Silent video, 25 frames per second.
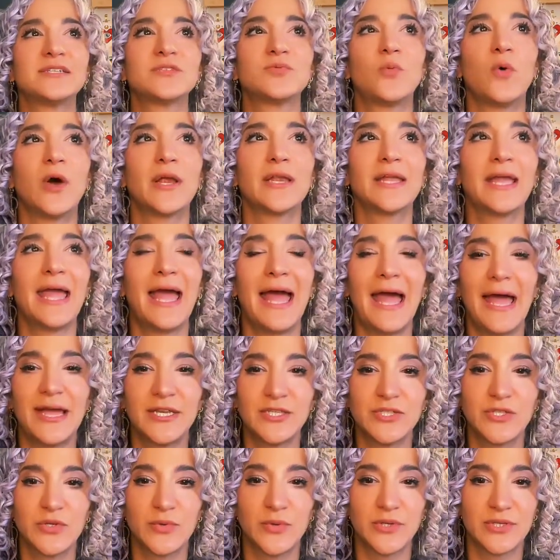as one
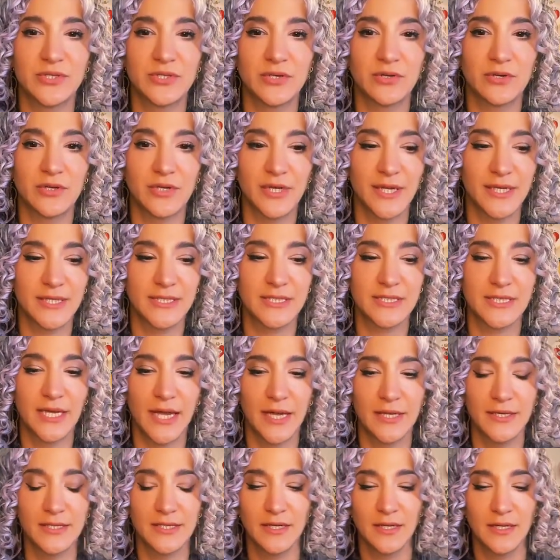can to a certain
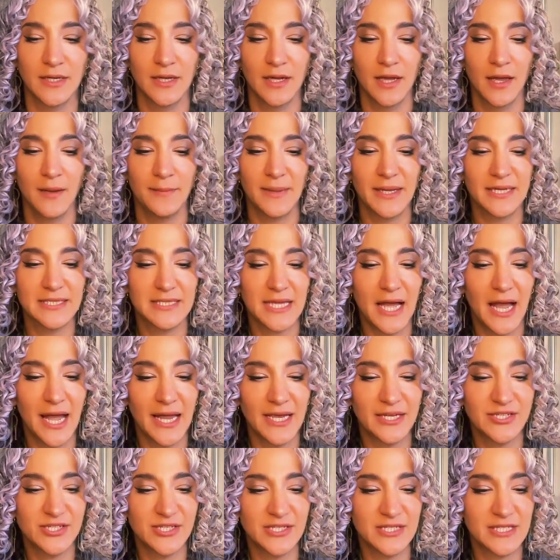extent. Because
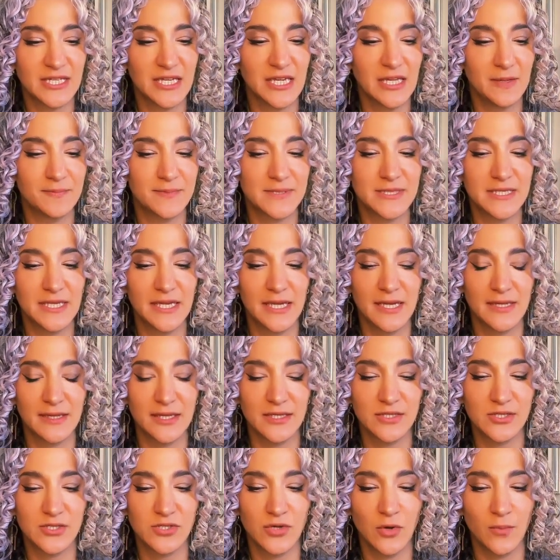I just keep
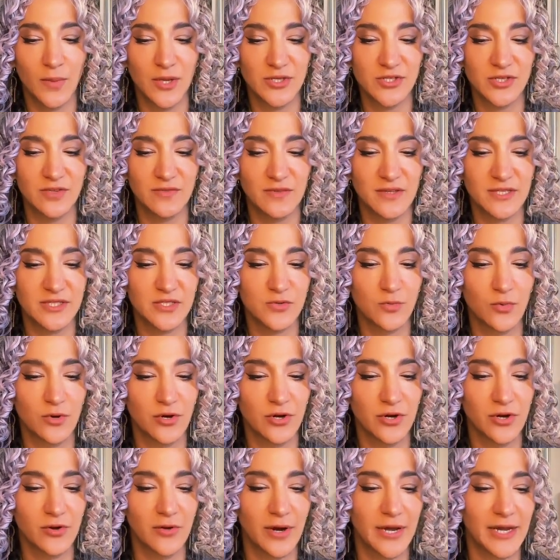seeing that so much of this
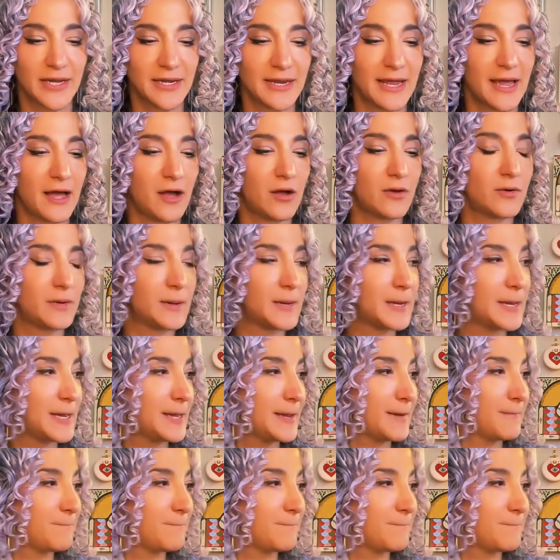work right now,